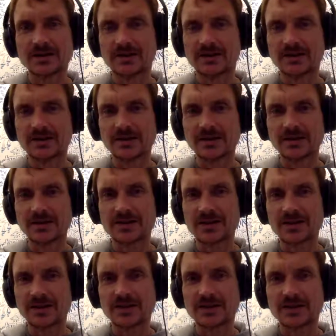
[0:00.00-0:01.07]
the next day, these
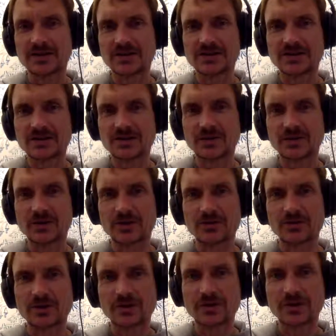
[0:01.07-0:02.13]
experiments were
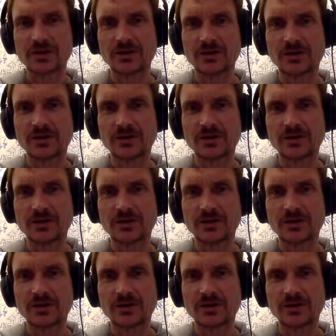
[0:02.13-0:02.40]
going over